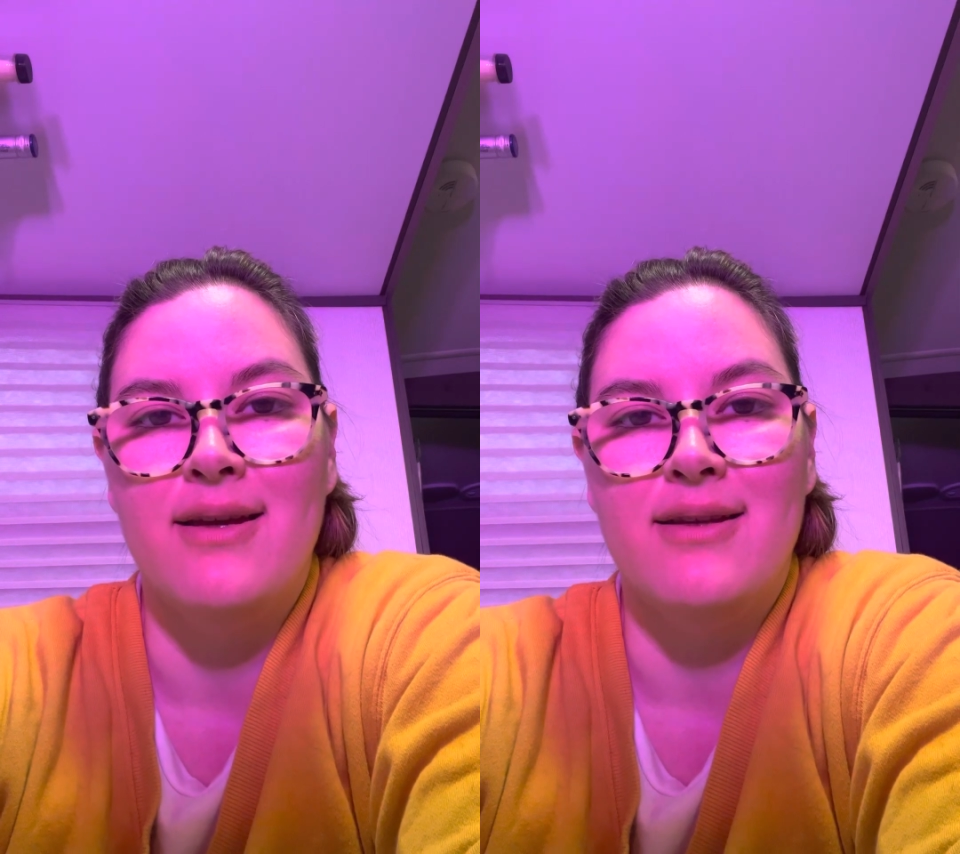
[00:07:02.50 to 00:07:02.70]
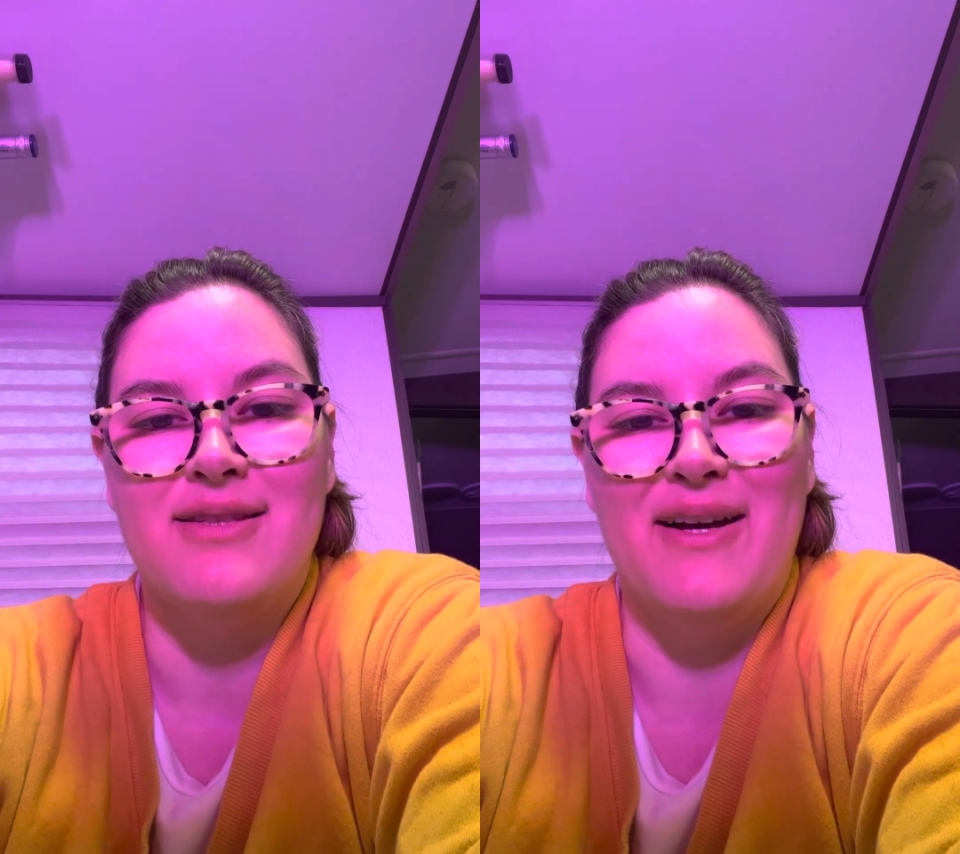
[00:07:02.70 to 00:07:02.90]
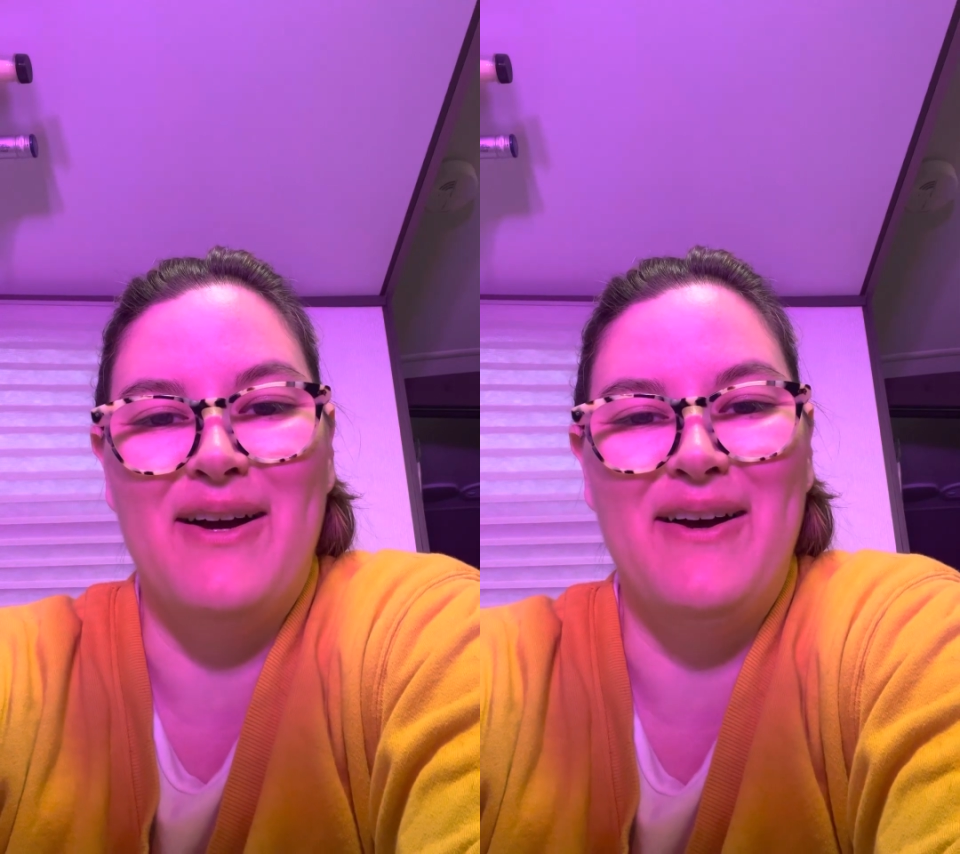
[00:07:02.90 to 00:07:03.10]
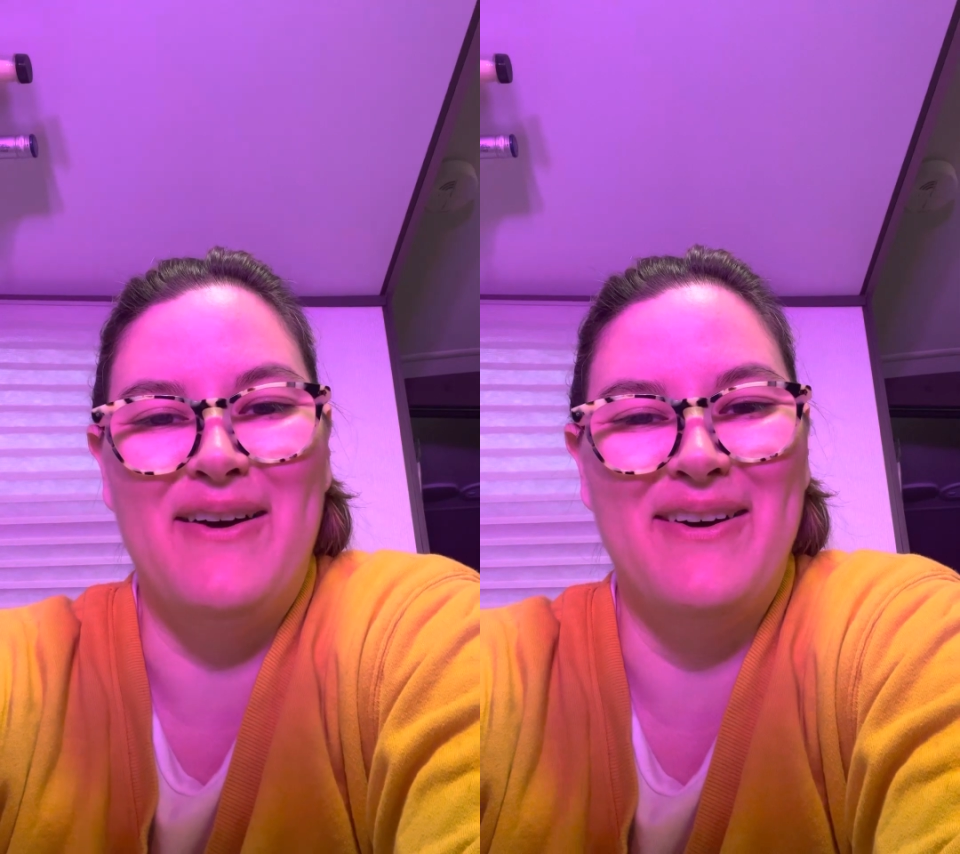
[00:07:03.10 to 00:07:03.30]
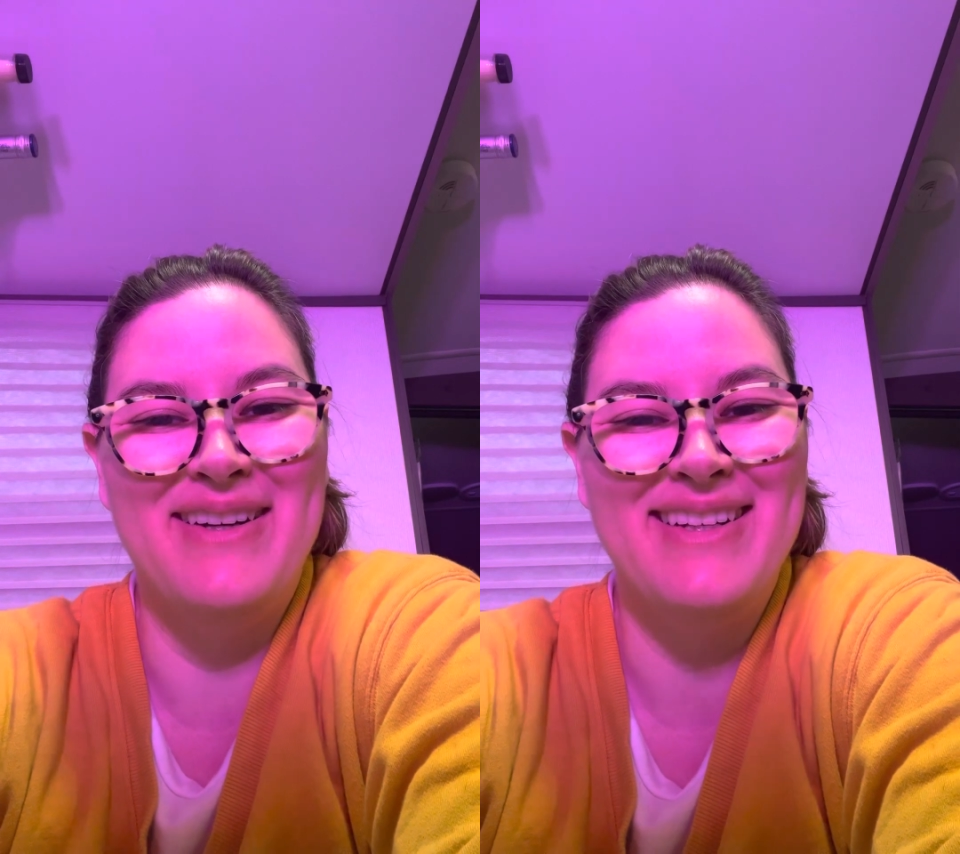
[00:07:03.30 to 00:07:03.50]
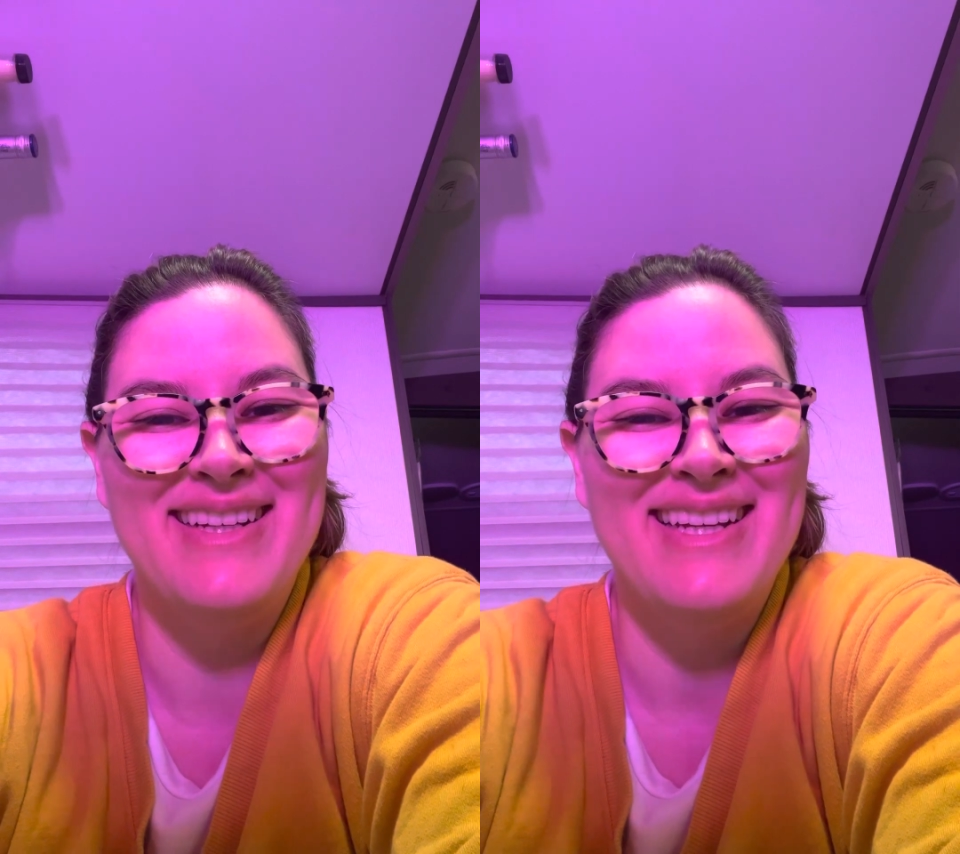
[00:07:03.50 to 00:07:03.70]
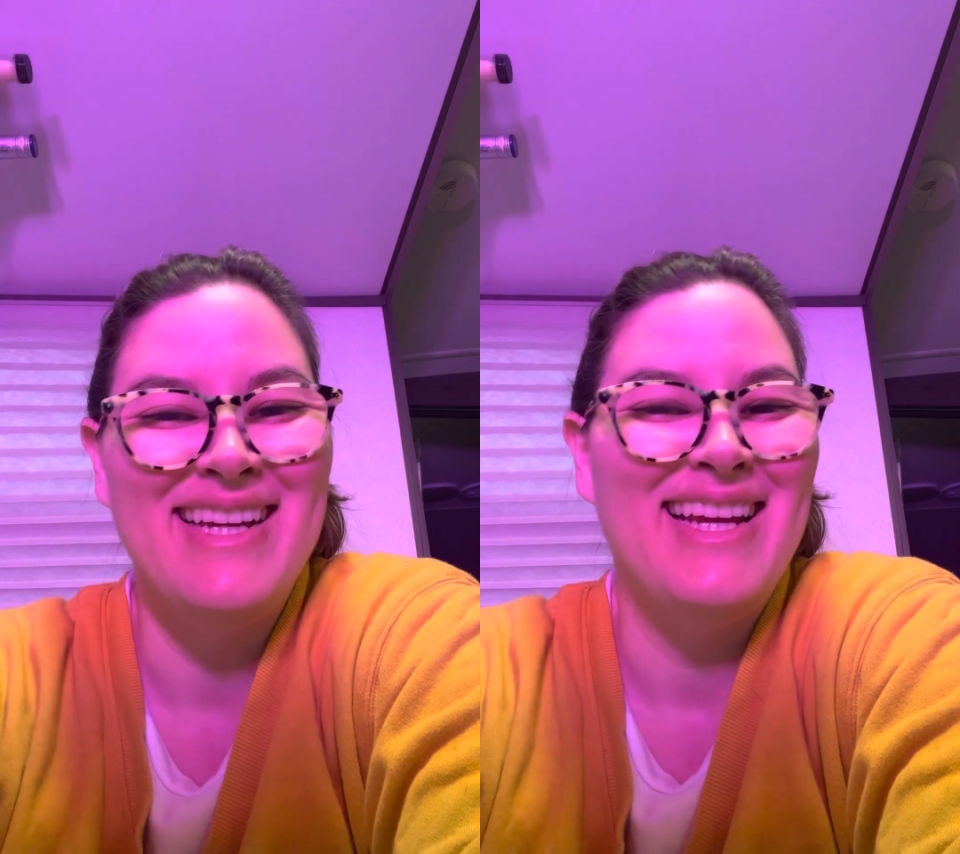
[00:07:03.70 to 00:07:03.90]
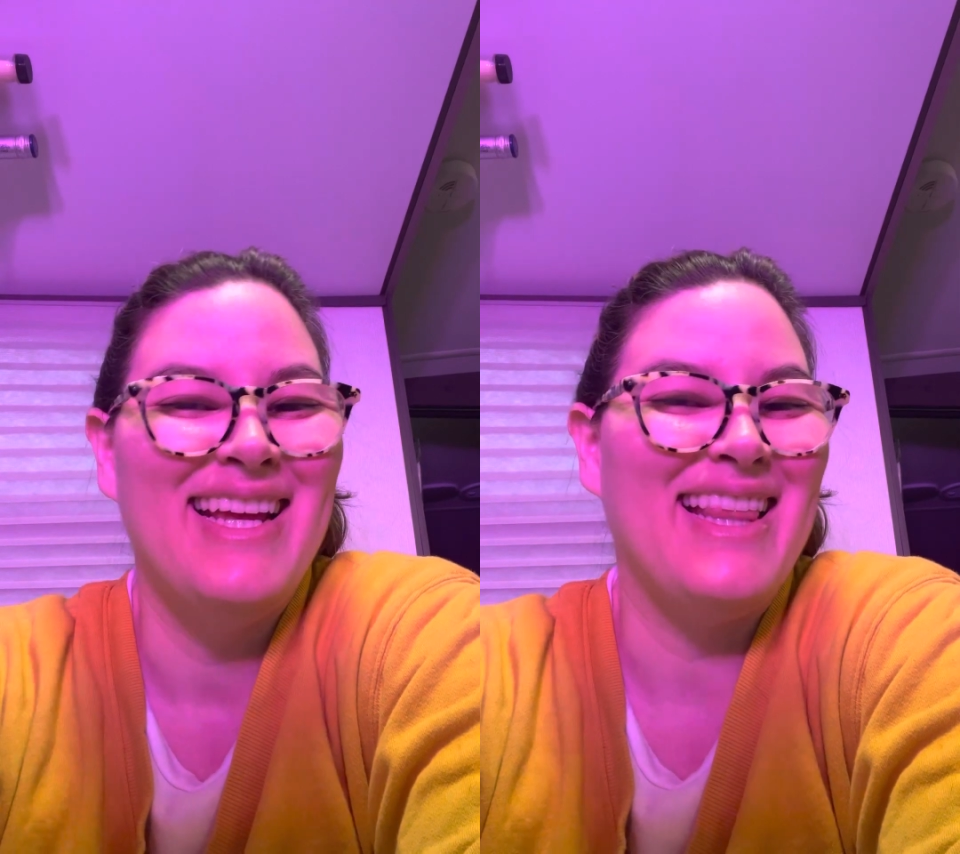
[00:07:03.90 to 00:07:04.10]
So
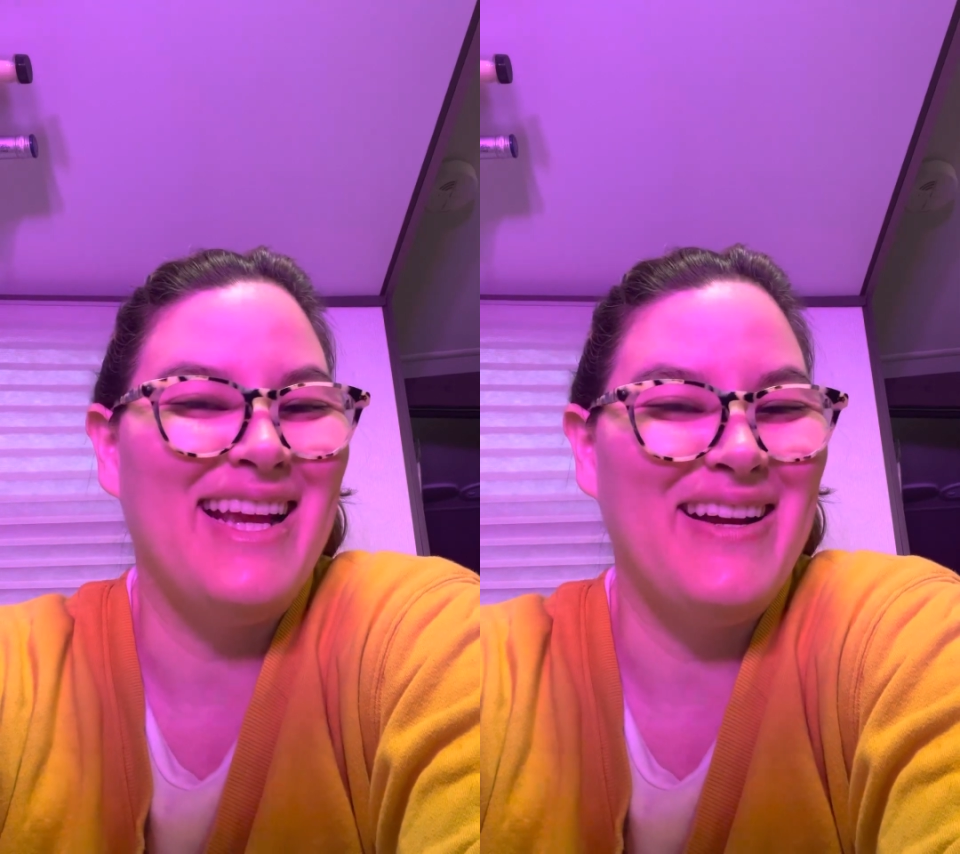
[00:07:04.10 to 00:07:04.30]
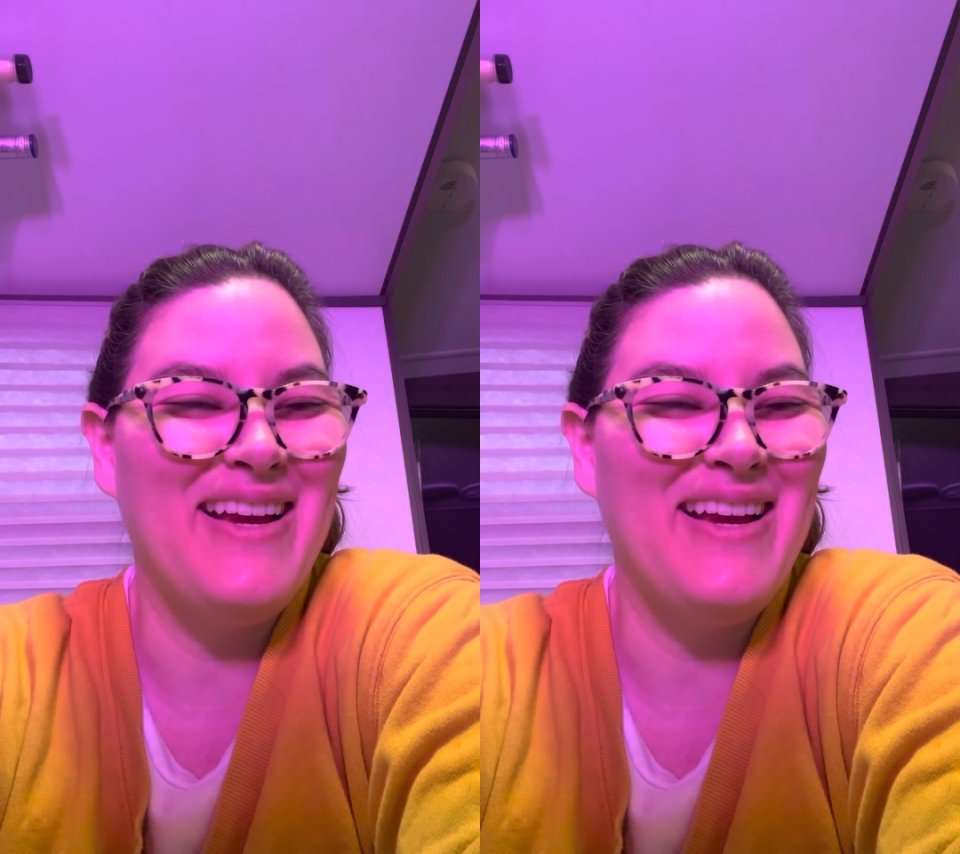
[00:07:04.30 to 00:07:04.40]
there